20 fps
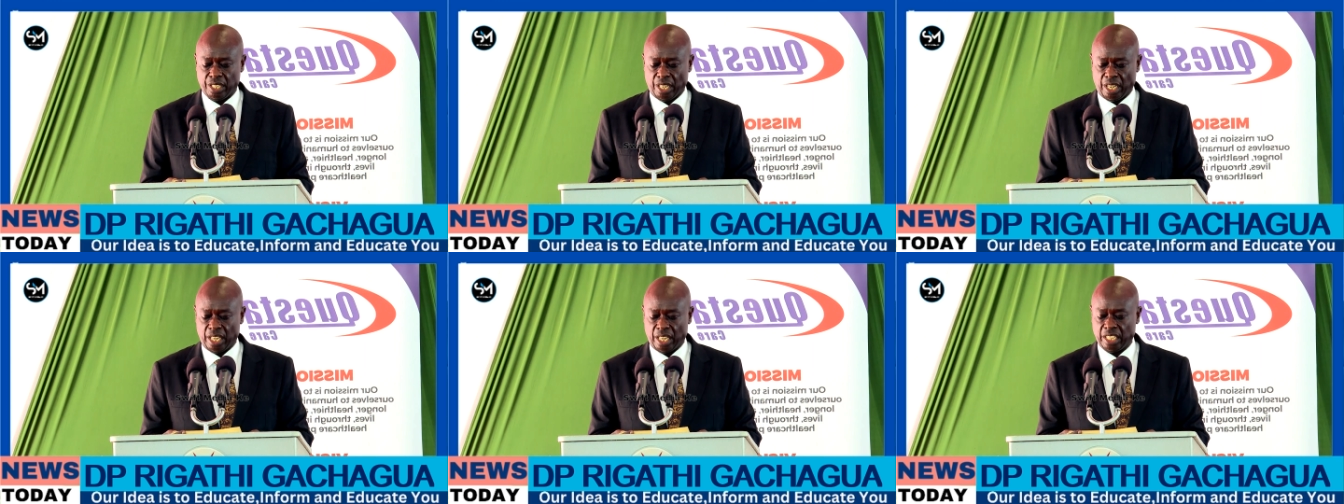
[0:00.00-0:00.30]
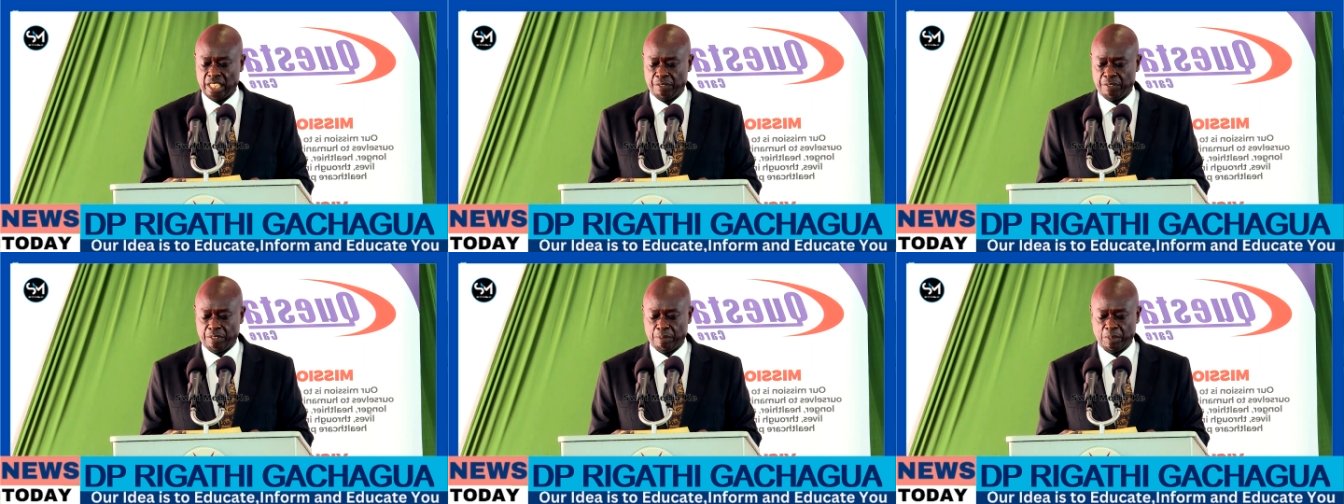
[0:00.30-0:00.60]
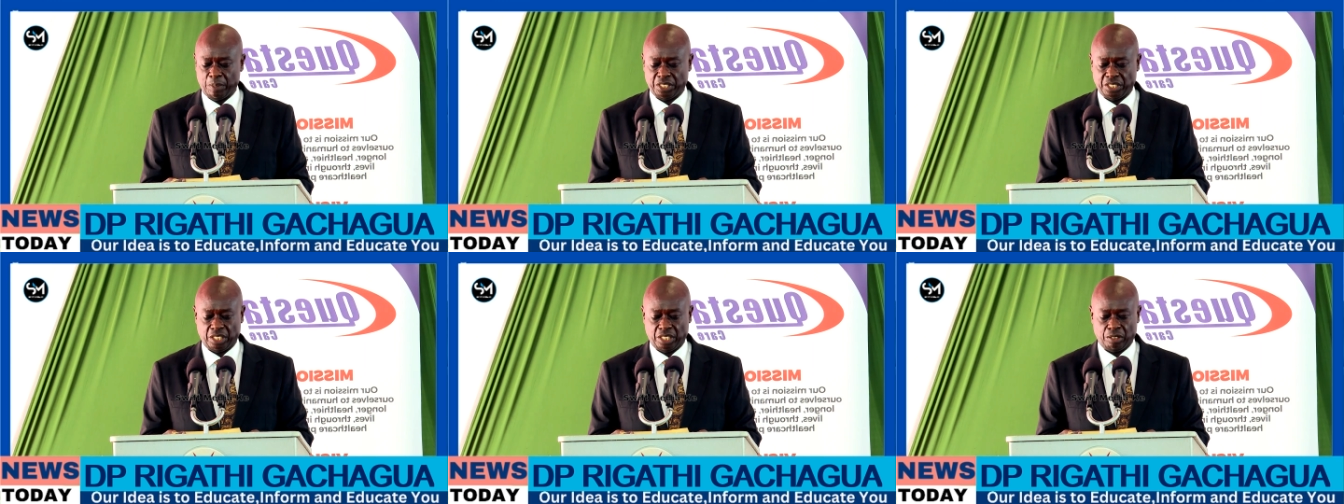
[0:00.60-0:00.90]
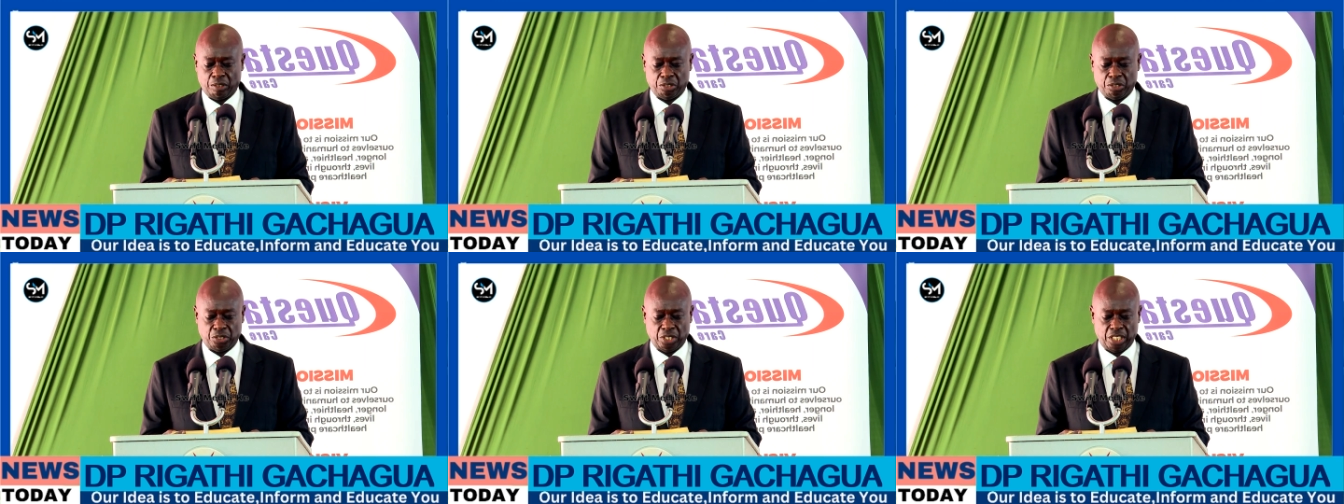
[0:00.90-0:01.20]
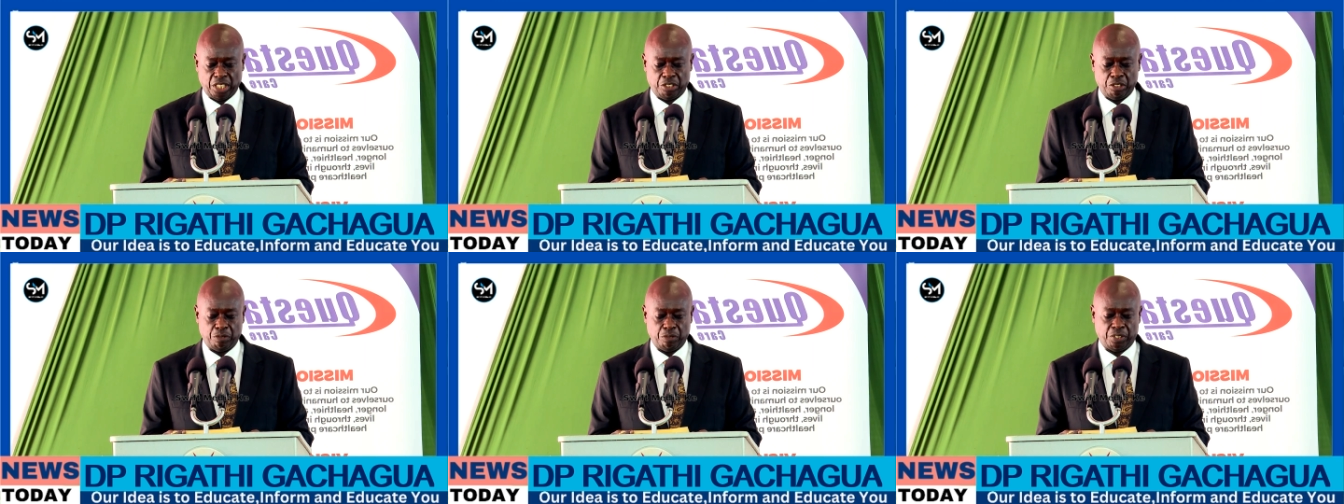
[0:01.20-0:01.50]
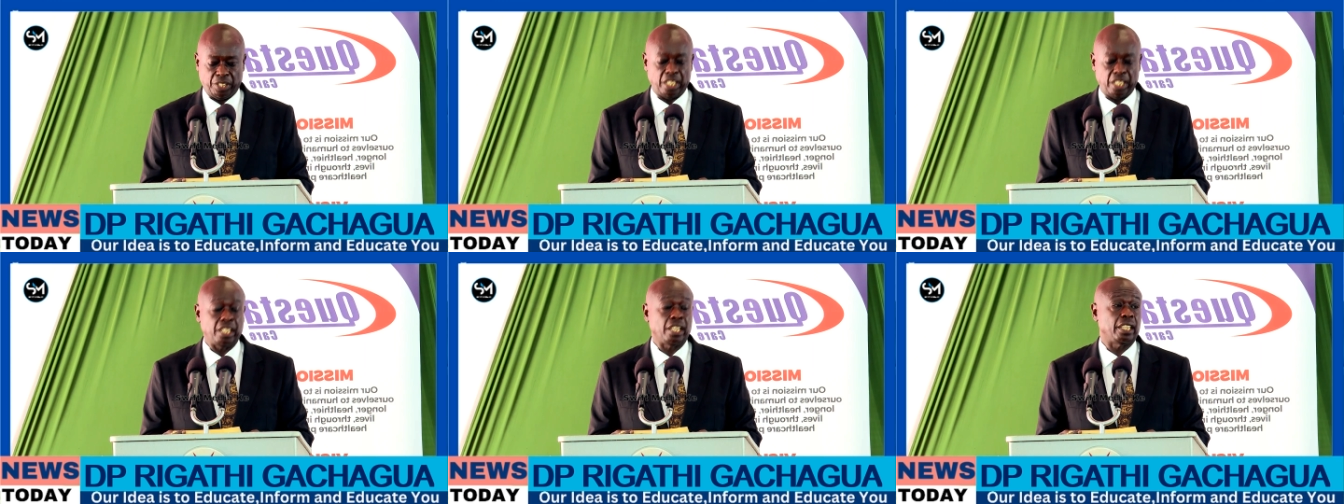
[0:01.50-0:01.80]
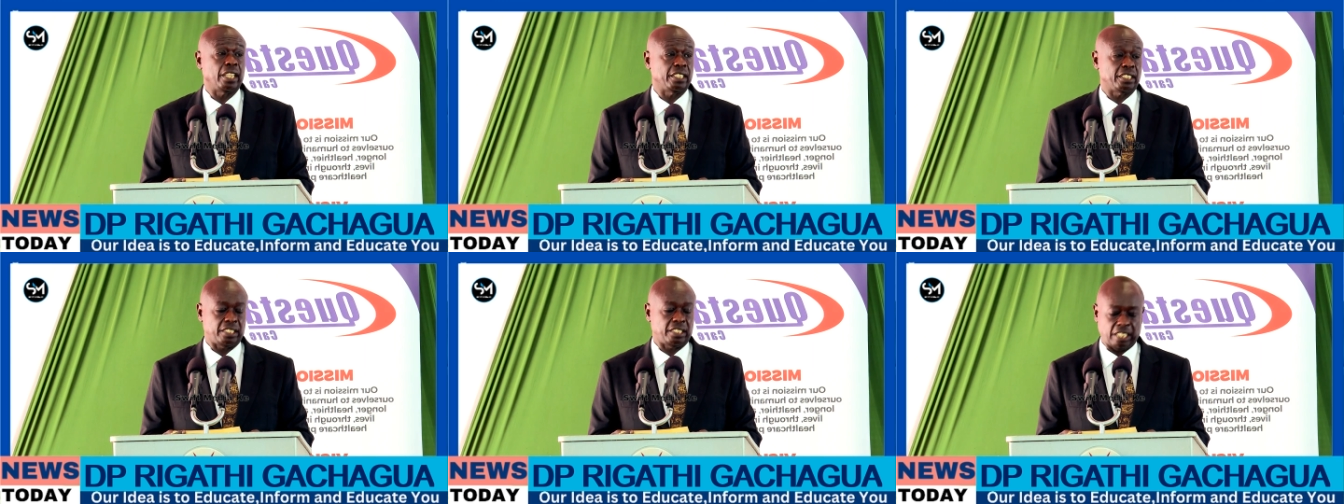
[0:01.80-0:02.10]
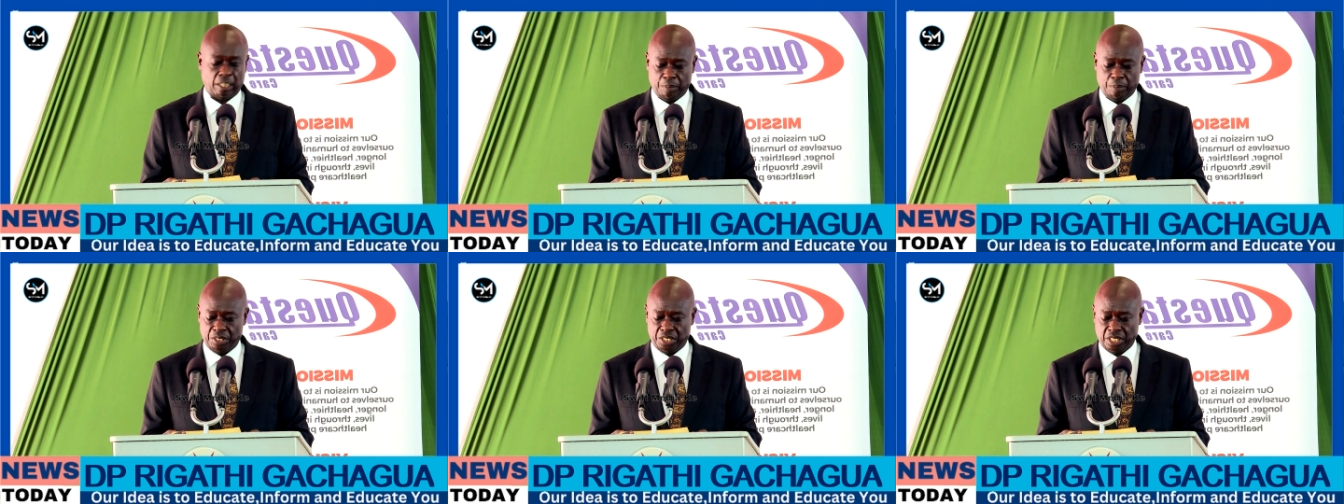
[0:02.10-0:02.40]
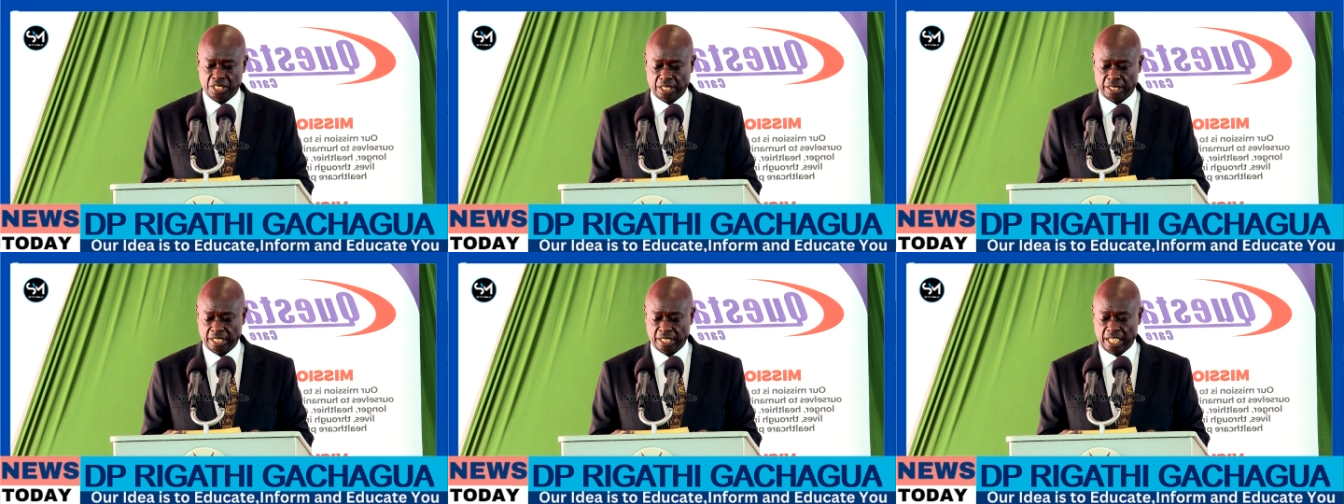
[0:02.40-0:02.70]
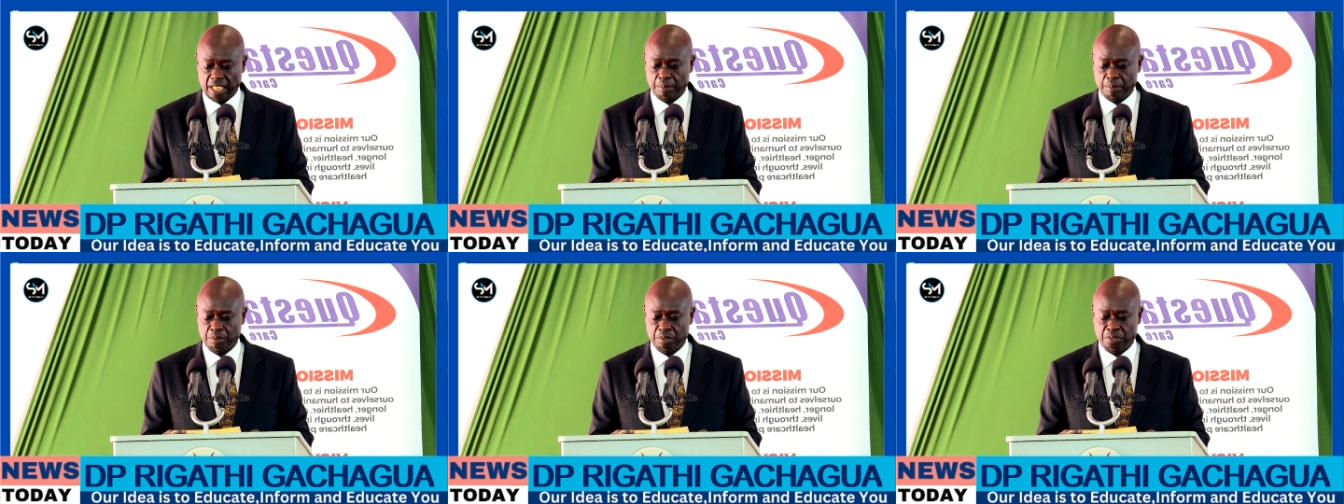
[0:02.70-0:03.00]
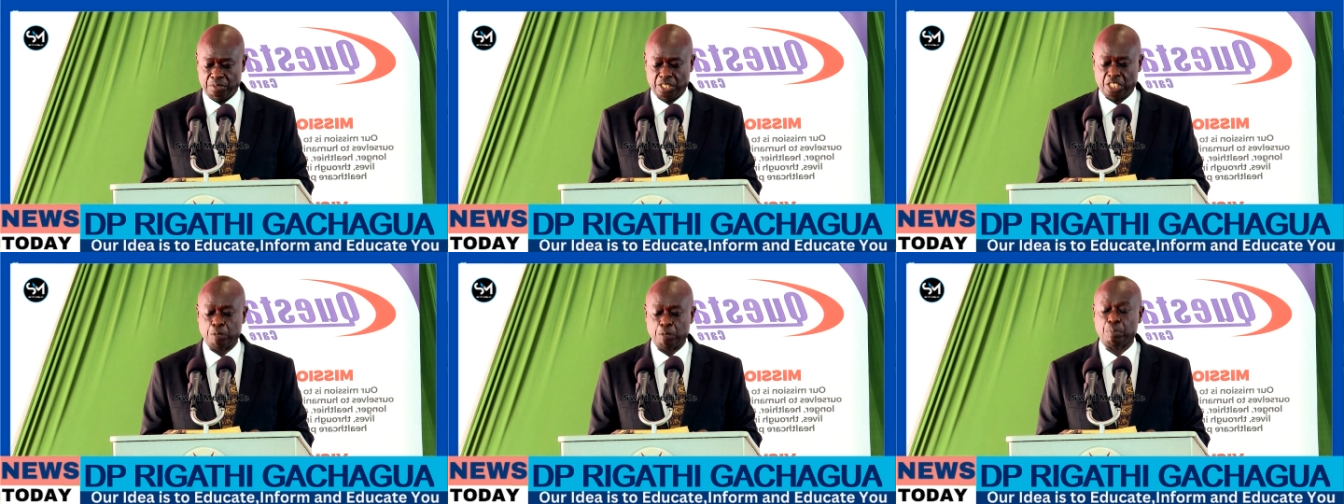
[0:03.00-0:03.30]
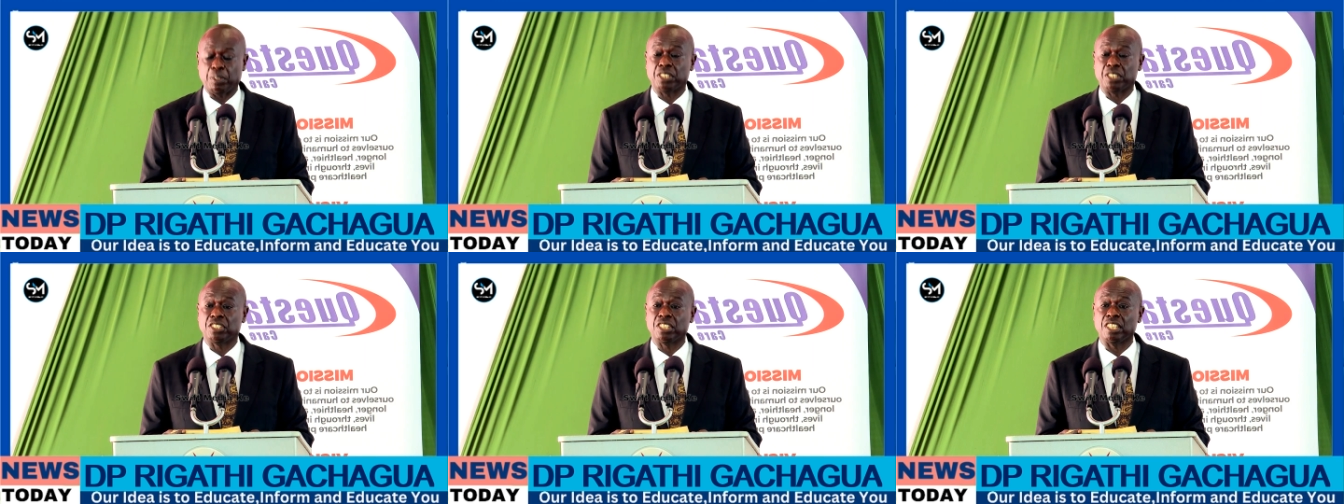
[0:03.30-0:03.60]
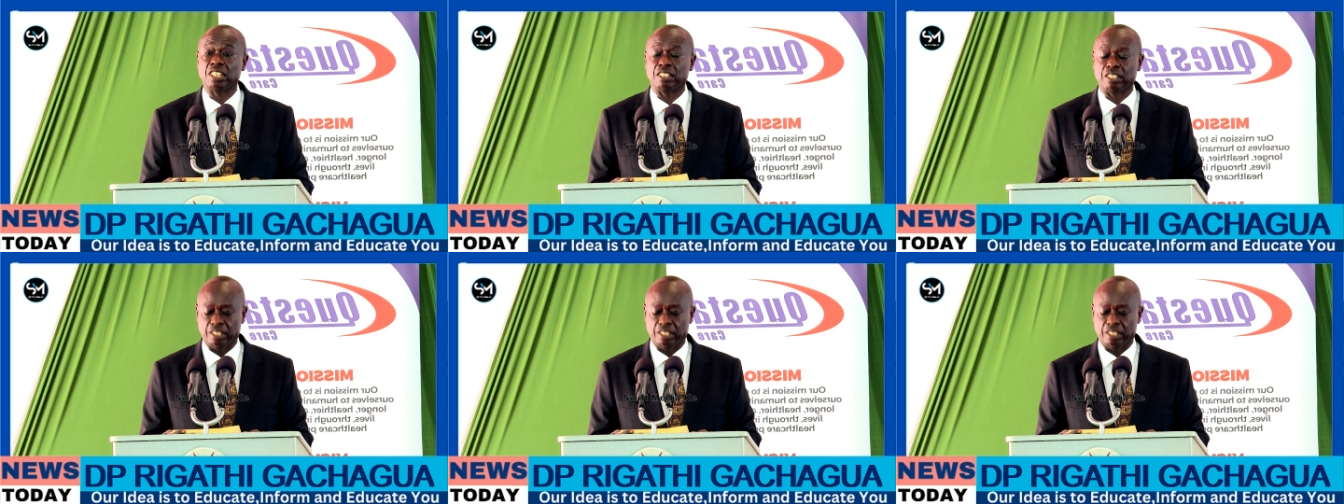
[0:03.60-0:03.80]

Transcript: and the Pharmaceutical Society of Kenya established that up to 30%